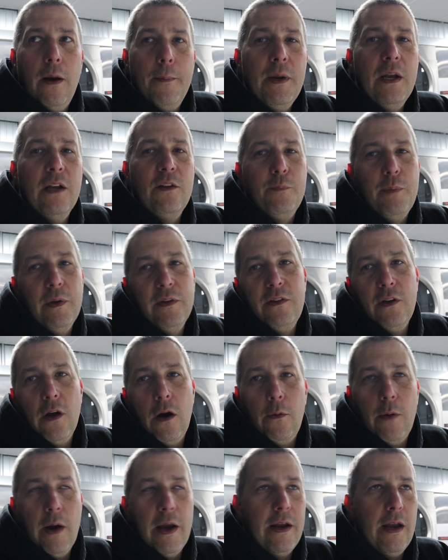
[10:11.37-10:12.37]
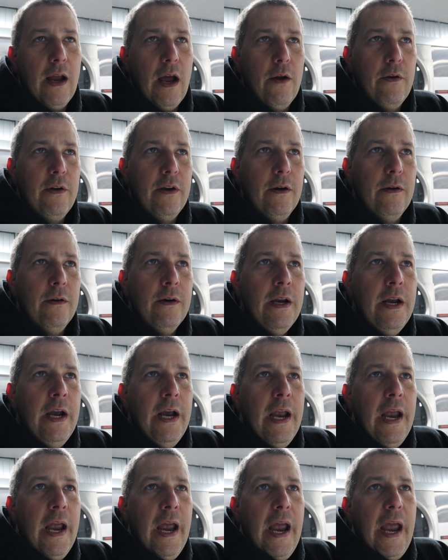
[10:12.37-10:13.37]
I mean, it's busy already out here.
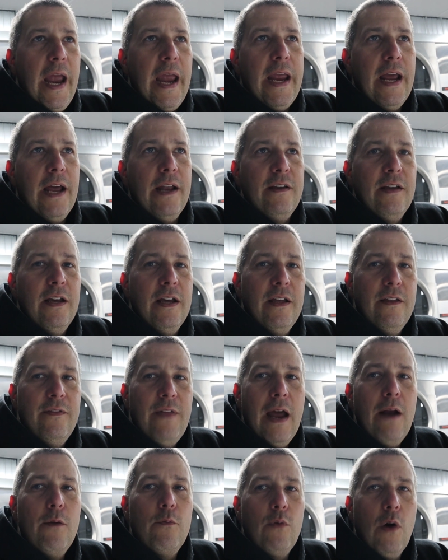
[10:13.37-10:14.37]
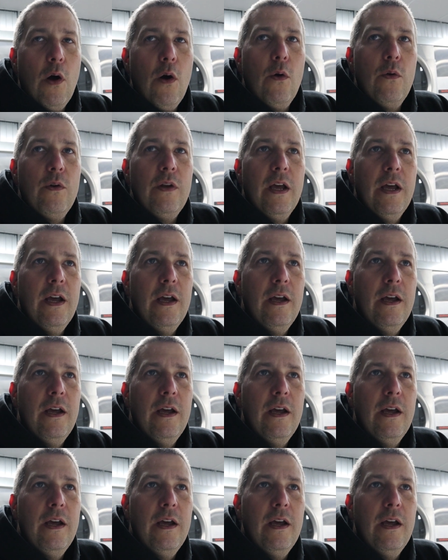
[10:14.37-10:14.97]
And that road